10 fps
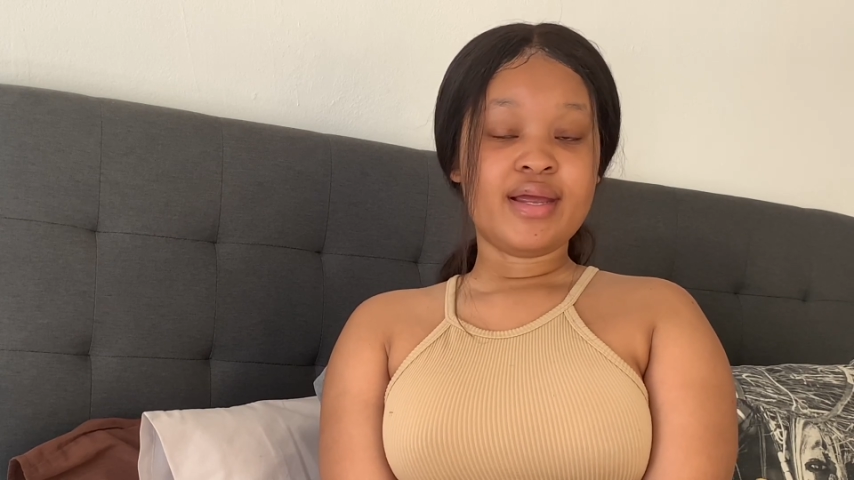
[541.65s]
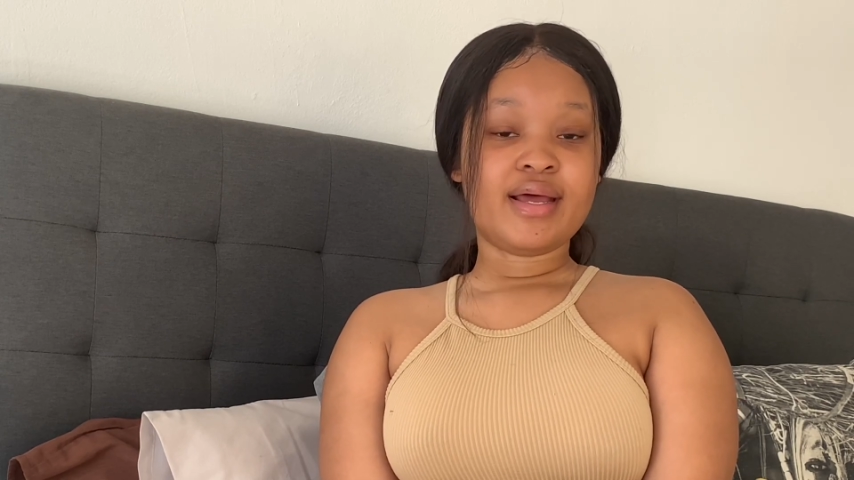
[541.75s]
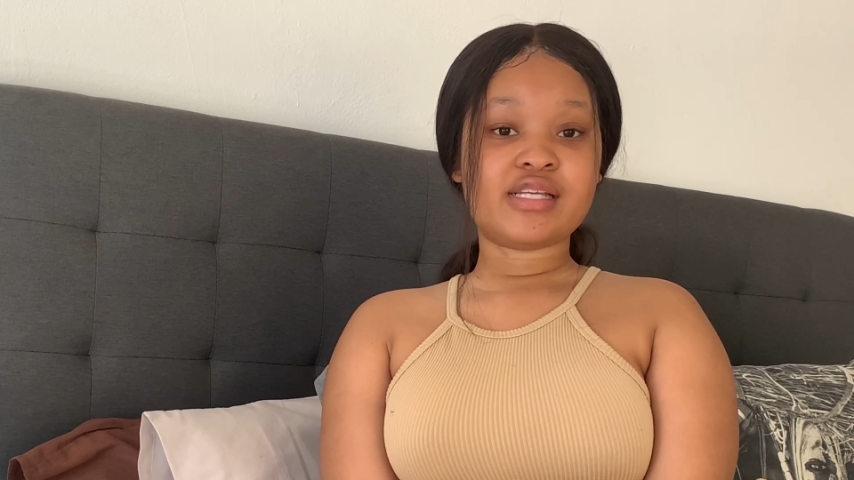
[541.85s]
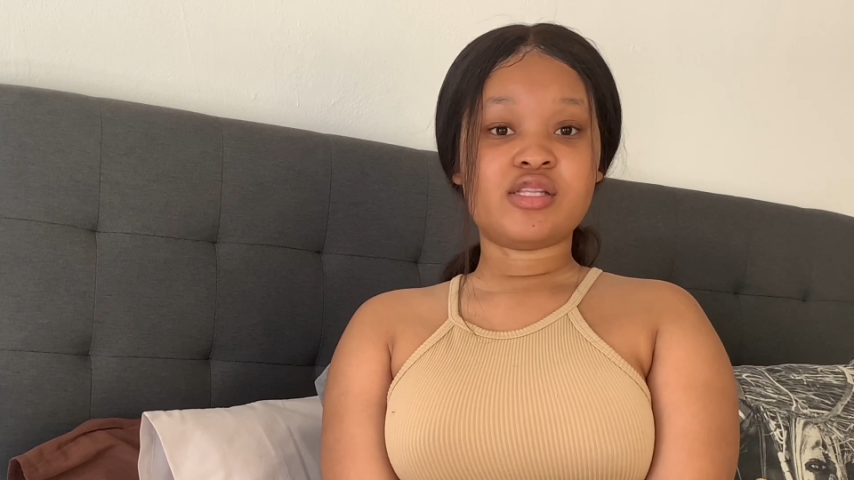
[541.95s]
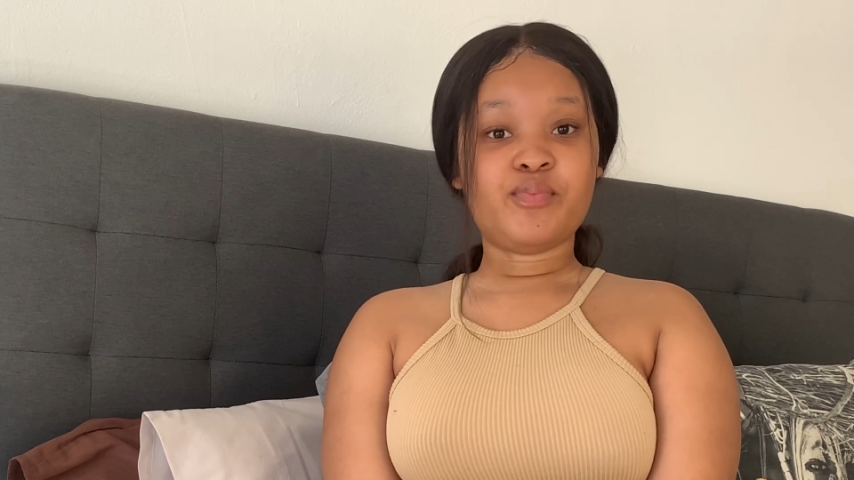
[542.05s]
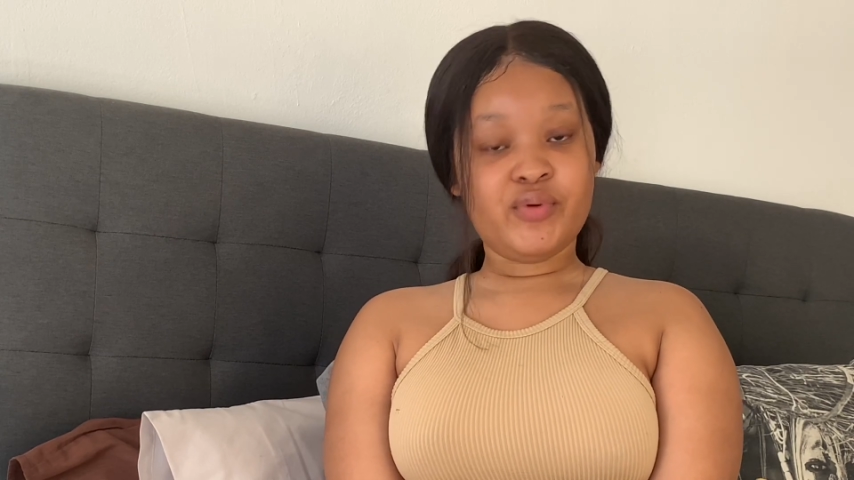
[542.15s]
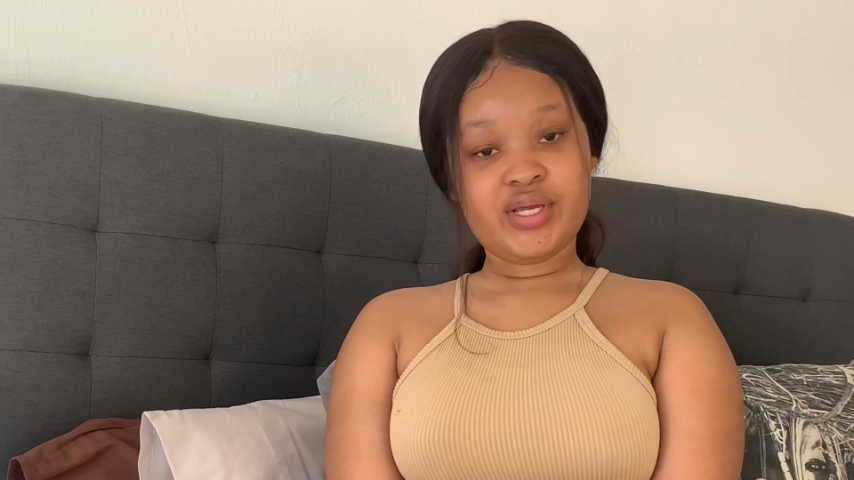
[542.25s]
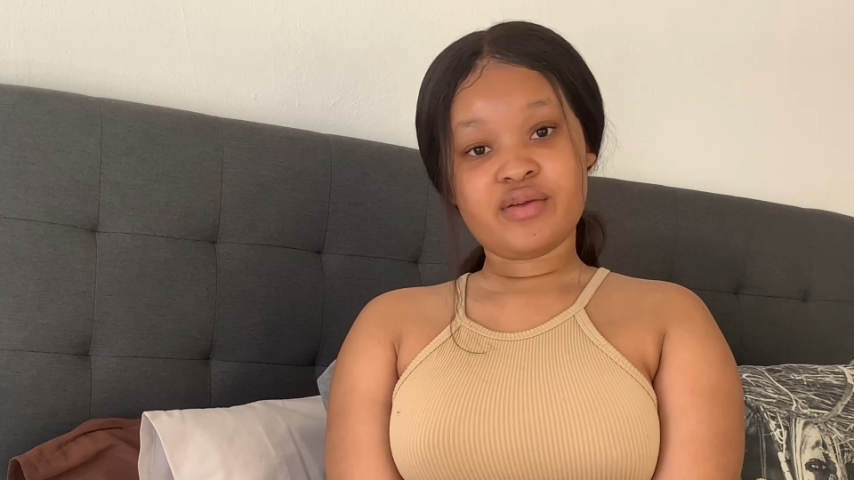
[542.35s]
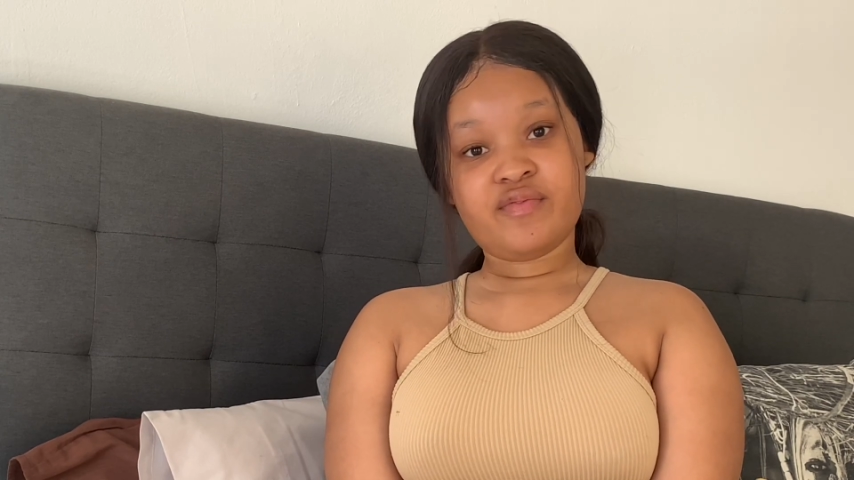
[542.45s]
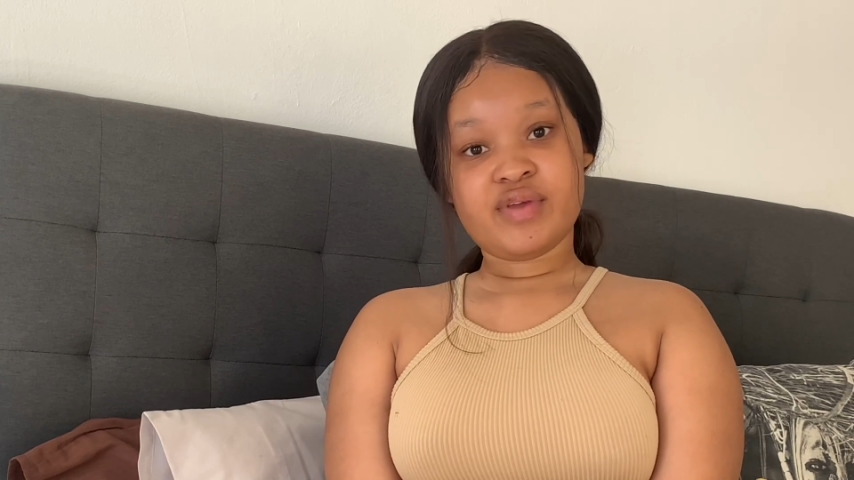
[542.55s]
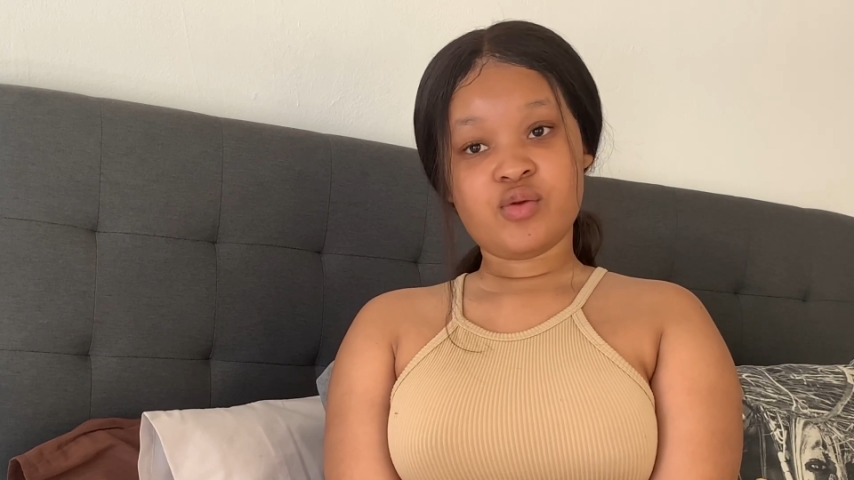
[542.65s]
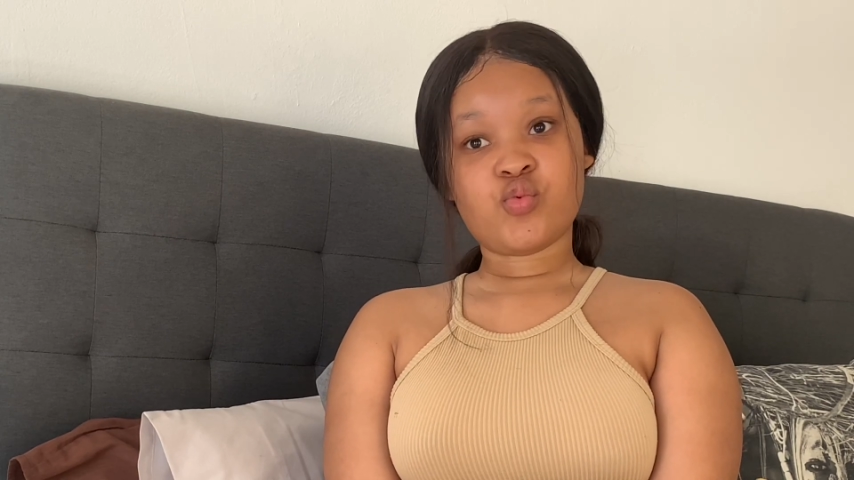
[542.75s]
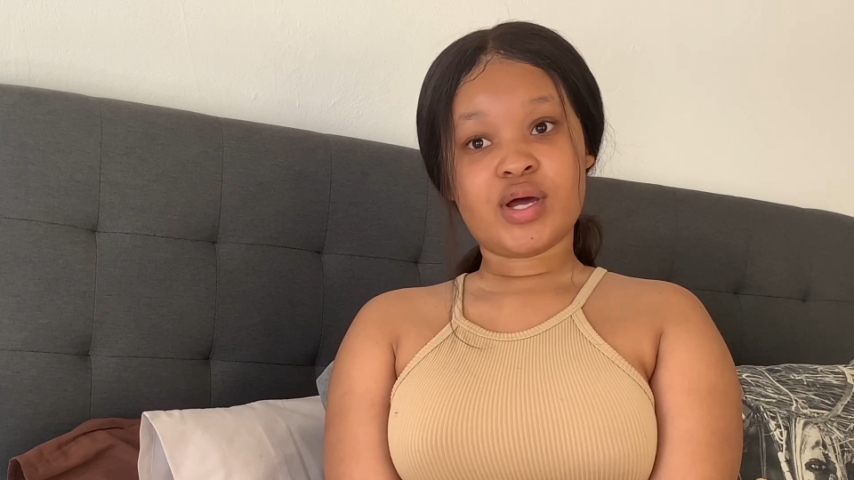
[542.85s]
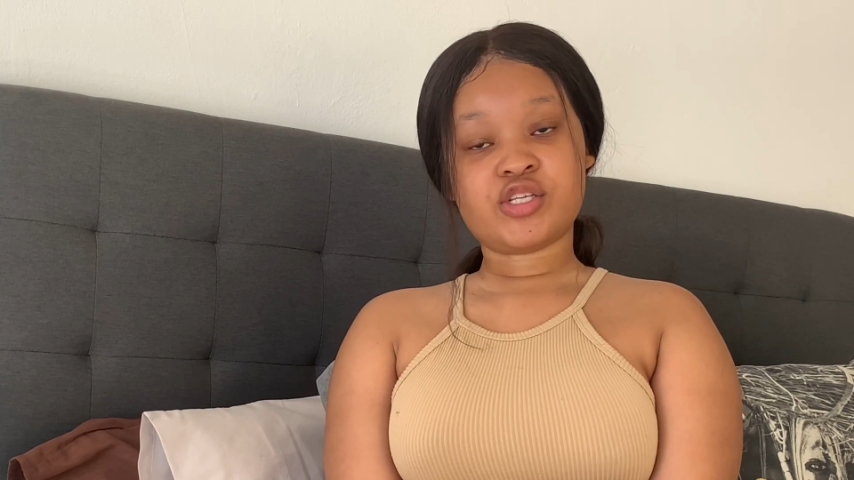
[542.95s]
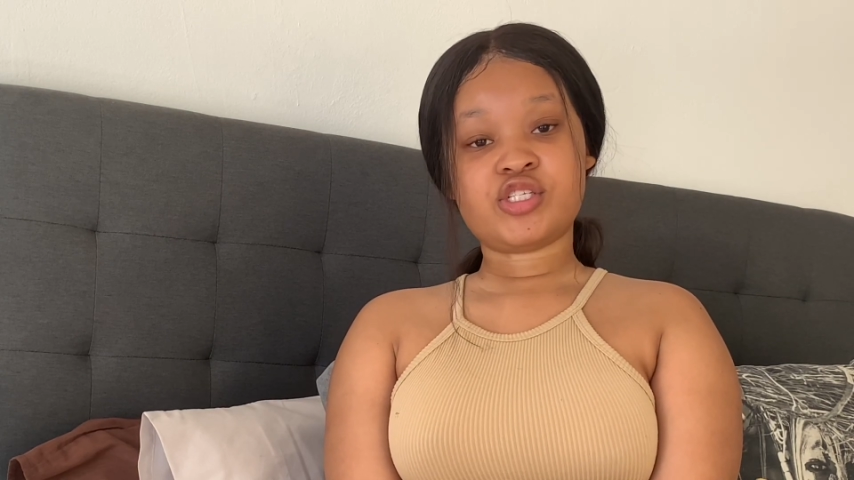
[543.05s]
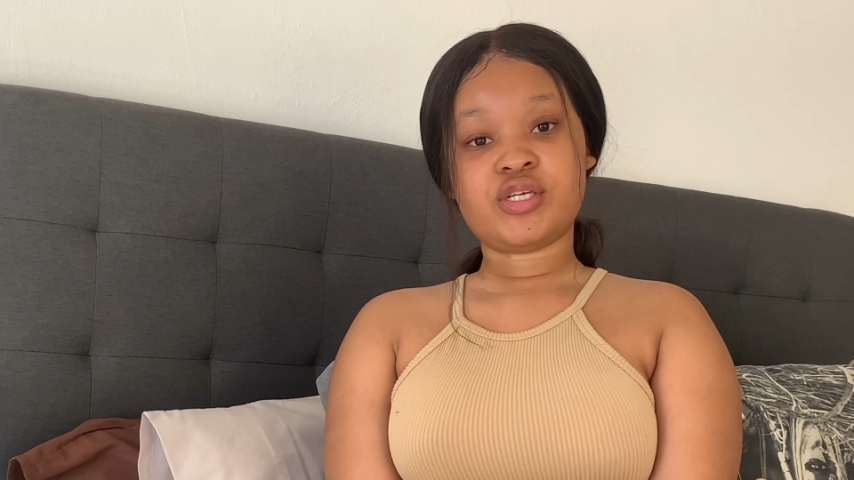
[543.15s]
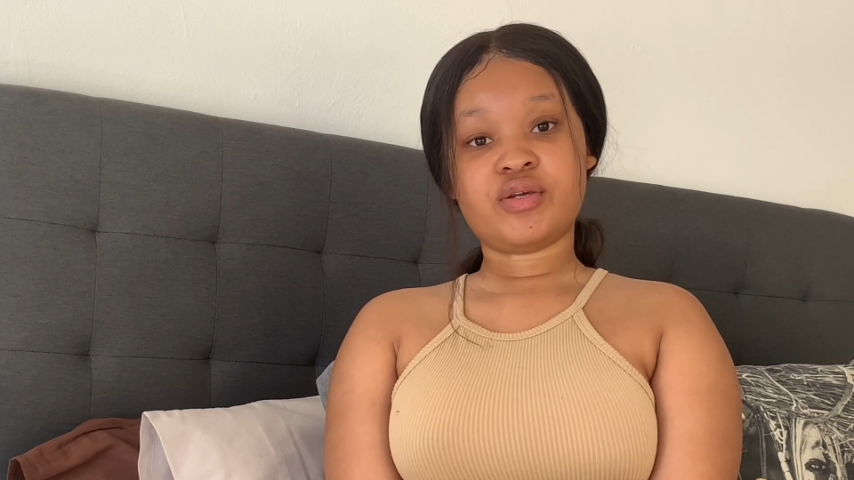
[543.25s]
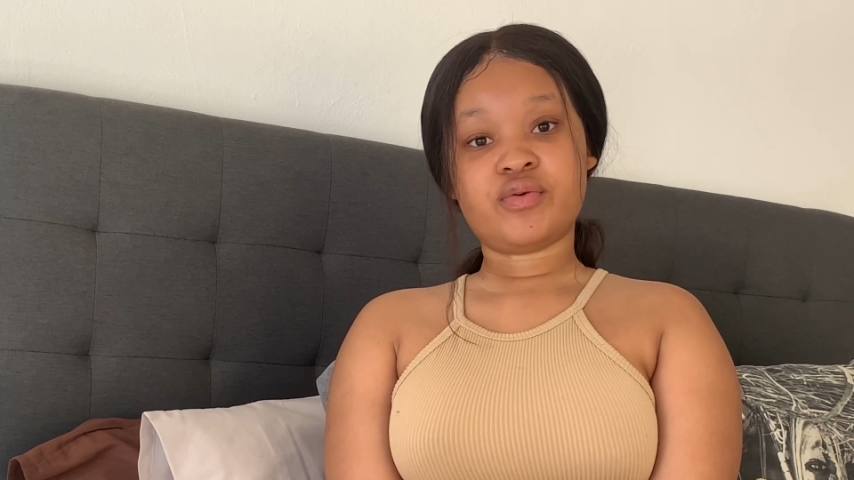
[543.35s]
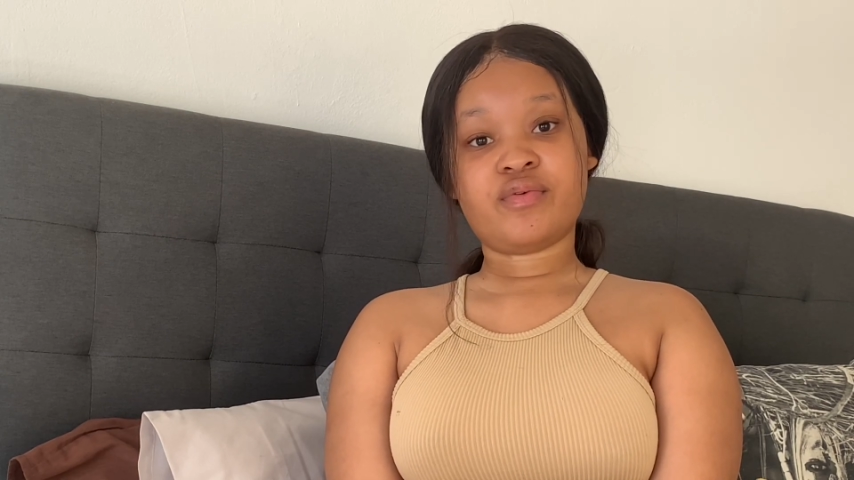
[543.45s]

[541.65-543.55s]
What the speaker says: is the booking fee once you